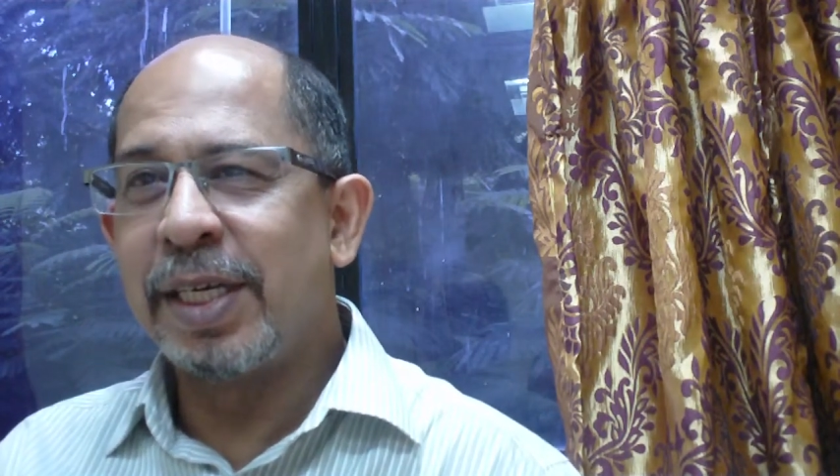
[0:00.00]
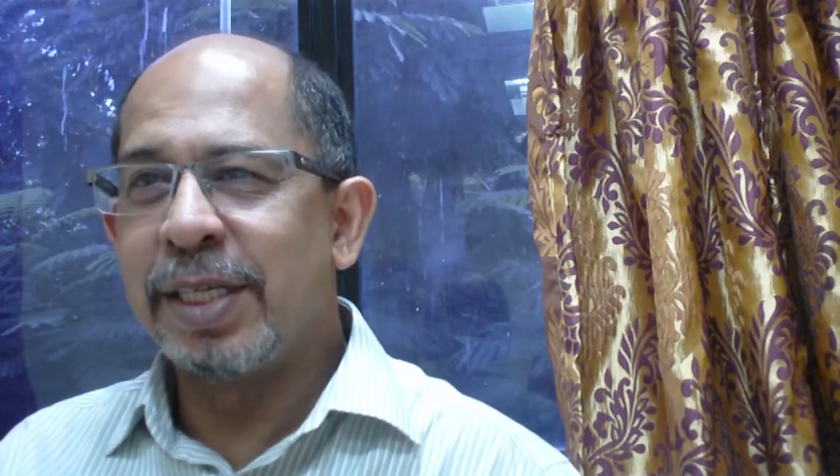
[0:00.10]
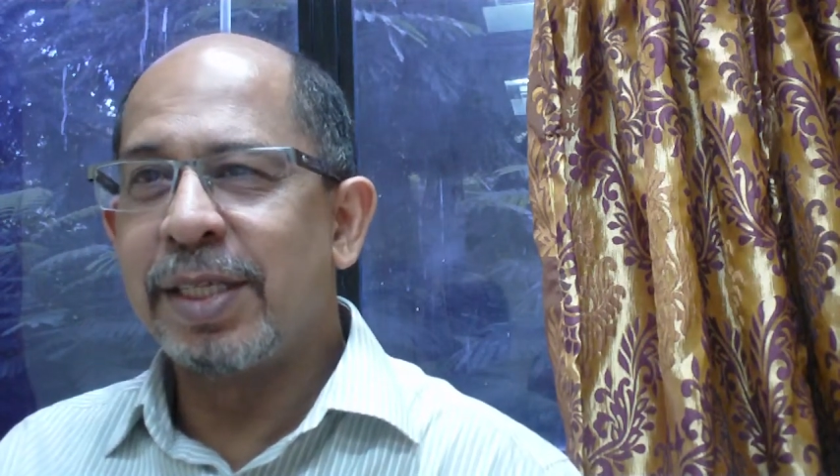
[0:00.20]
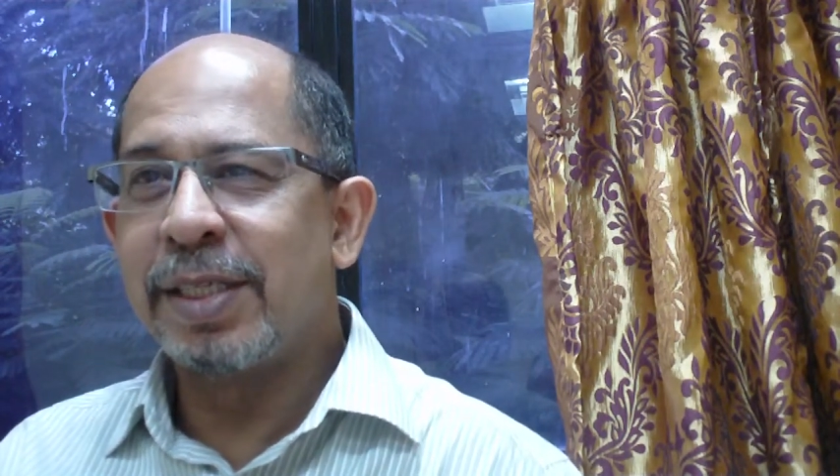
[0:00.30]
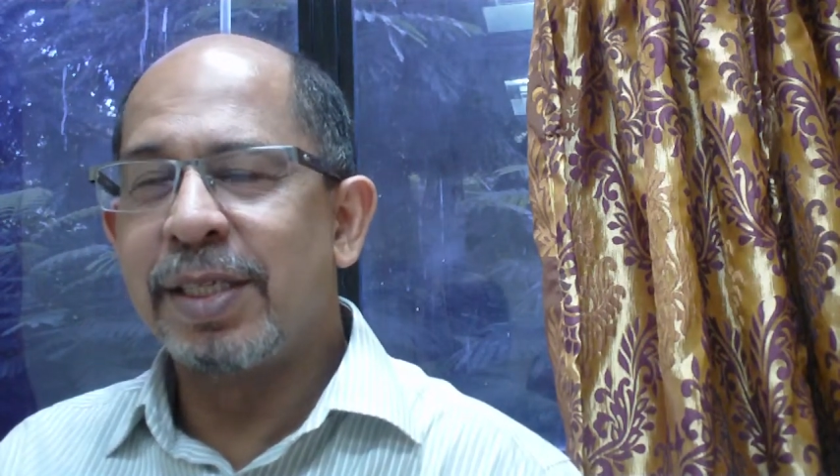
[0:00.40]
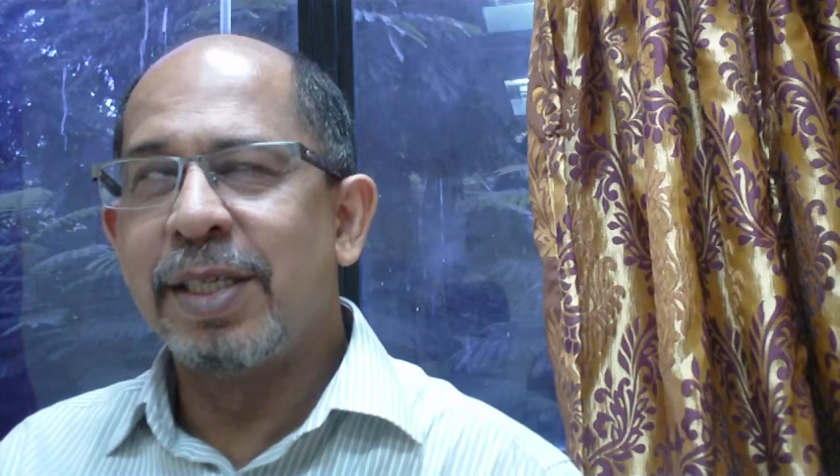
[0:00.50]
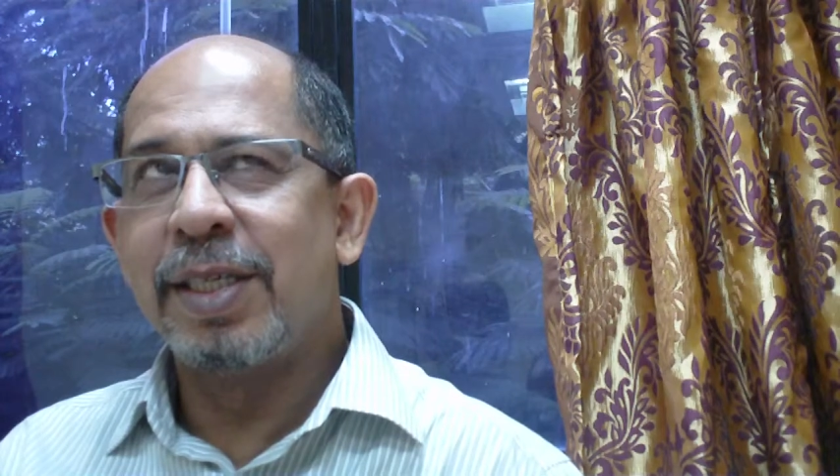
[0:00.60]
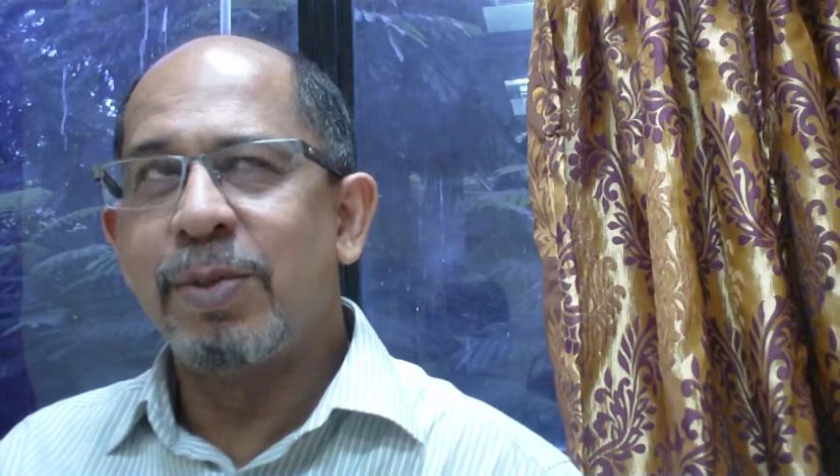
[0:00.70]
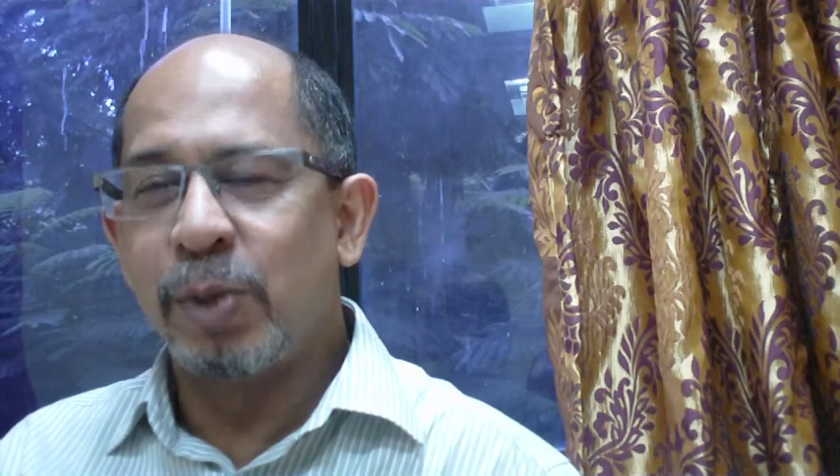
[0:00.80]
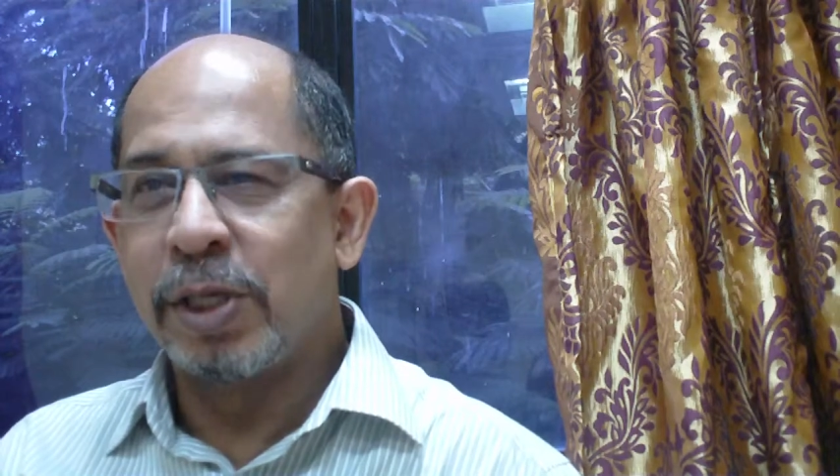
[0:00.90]
and
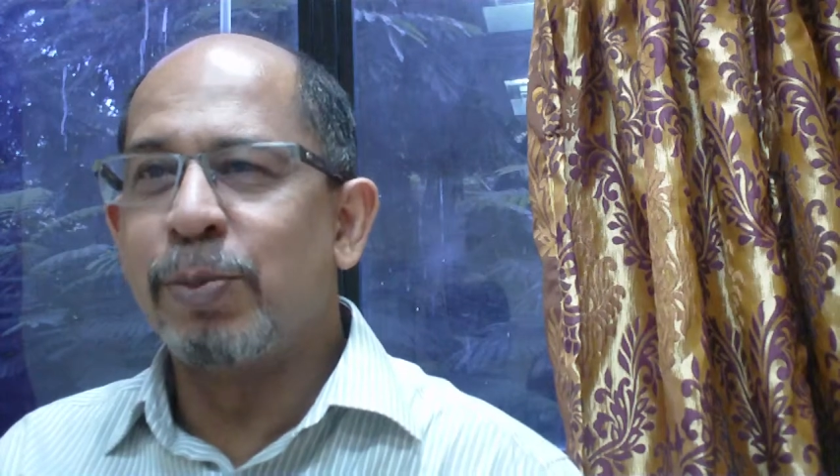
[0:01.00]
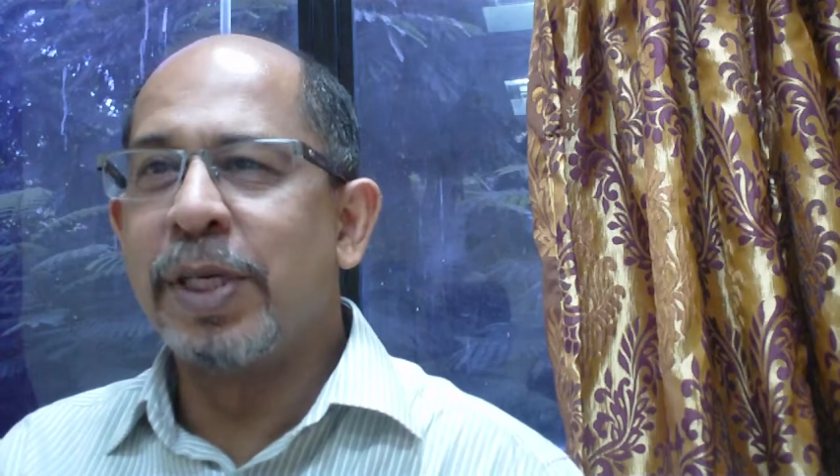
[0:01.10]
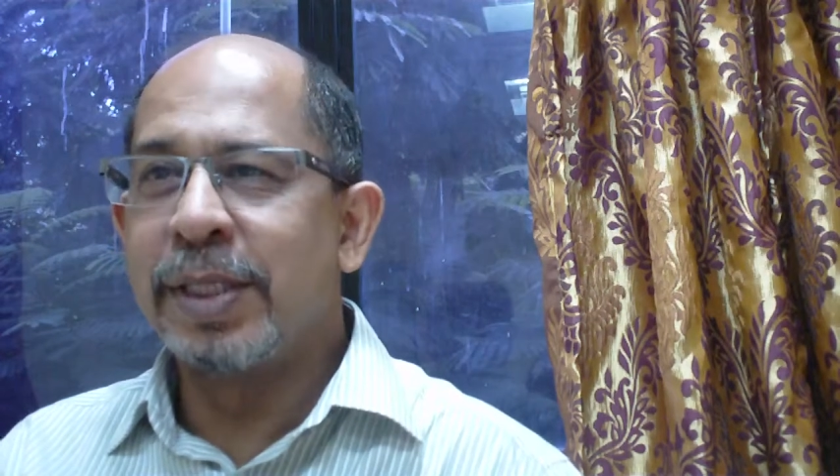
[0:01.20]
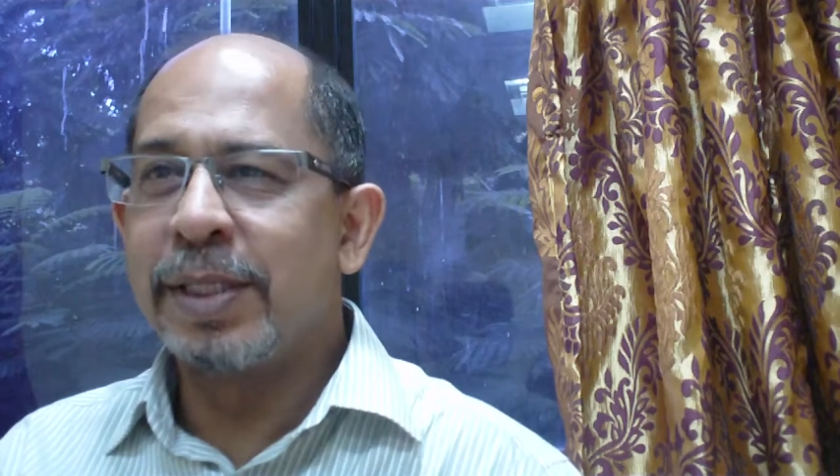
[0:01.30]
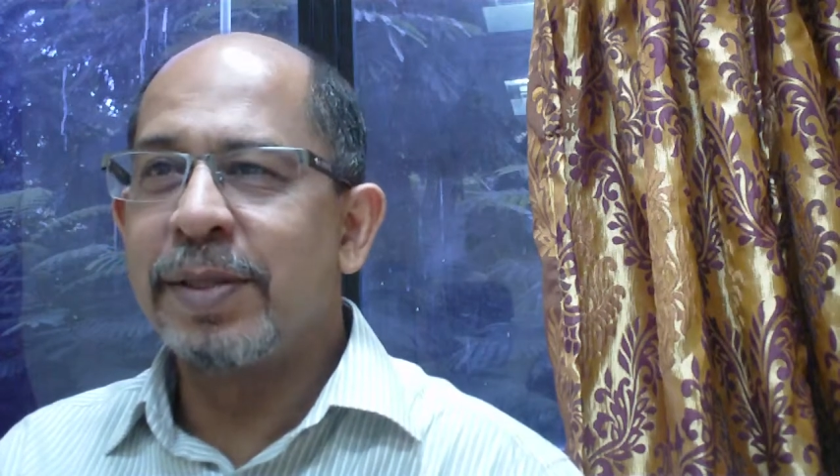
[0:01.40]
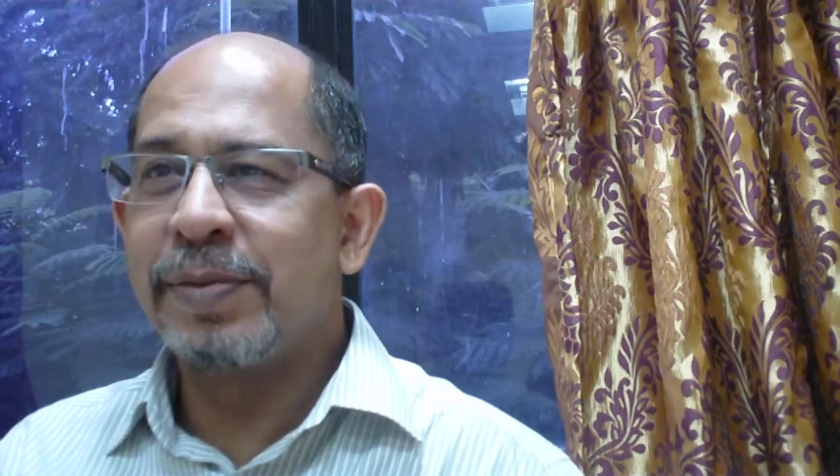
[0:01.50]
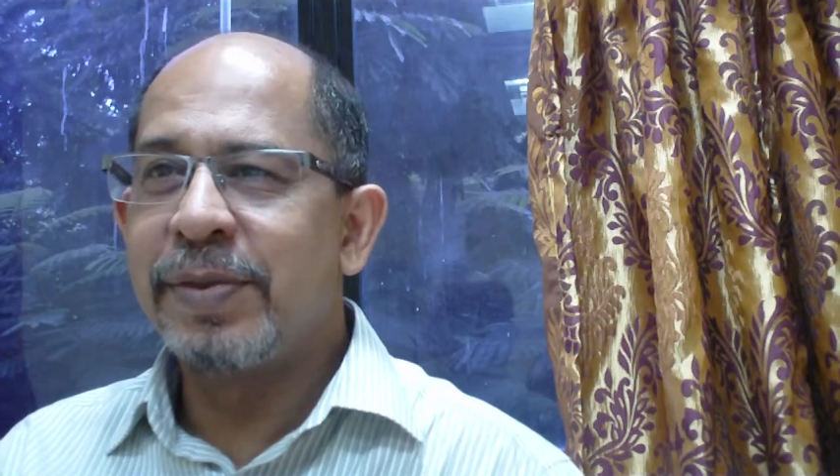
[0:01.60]
Puttaparthi,